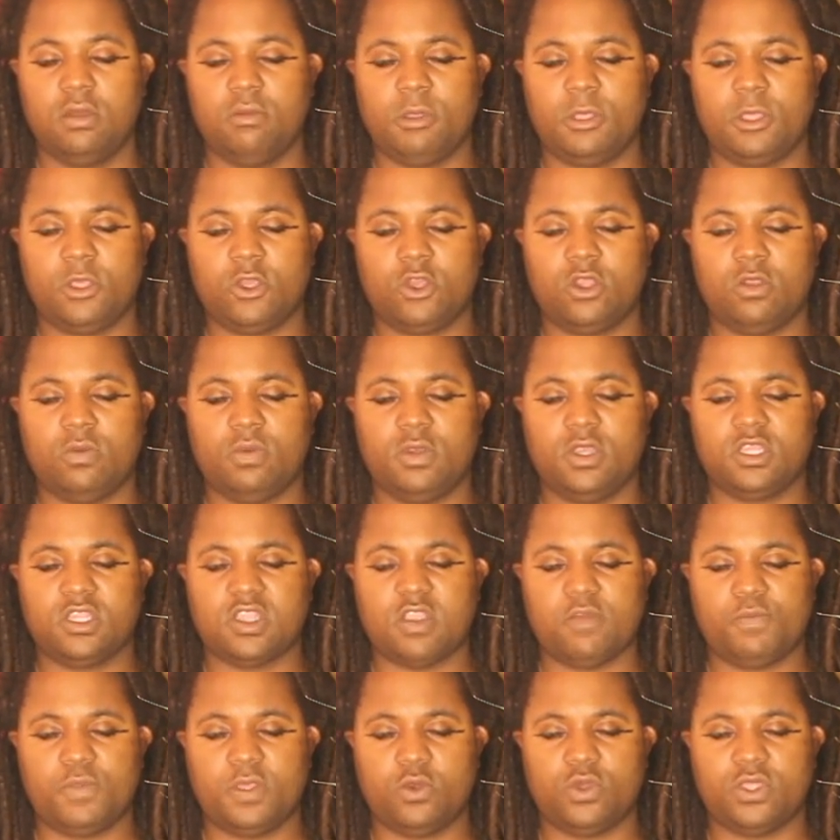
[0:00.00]
But there could be
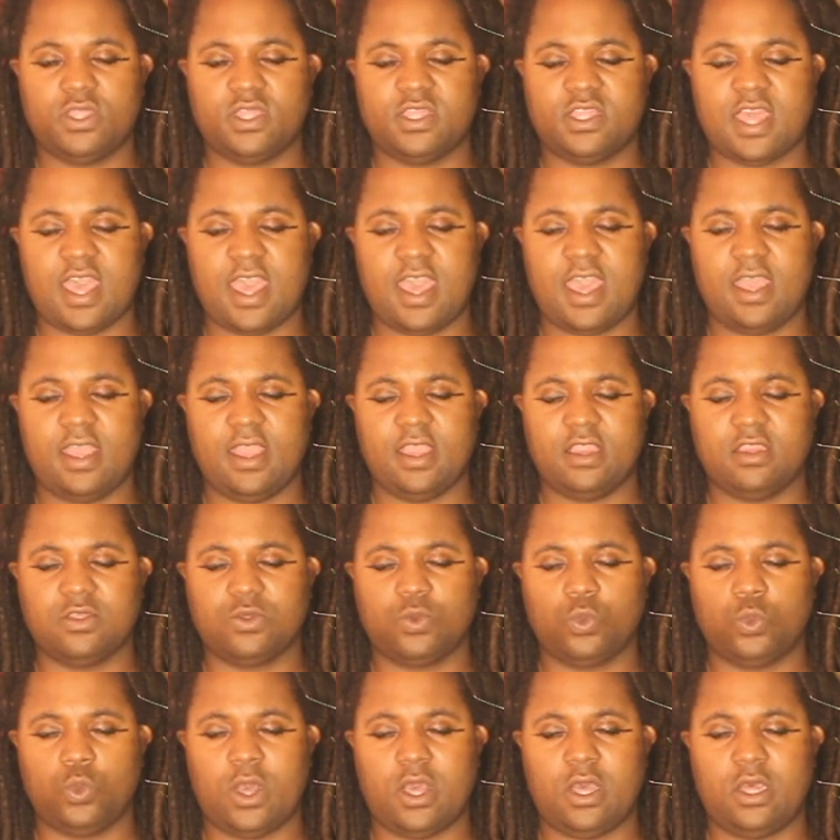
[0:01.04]
something with that
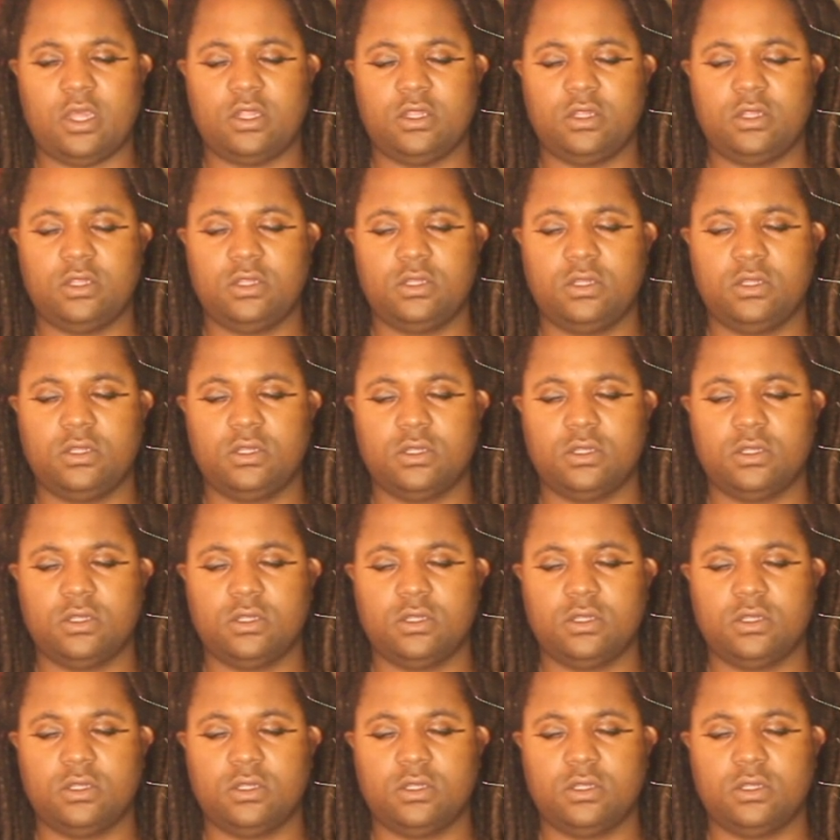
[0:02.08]
as well.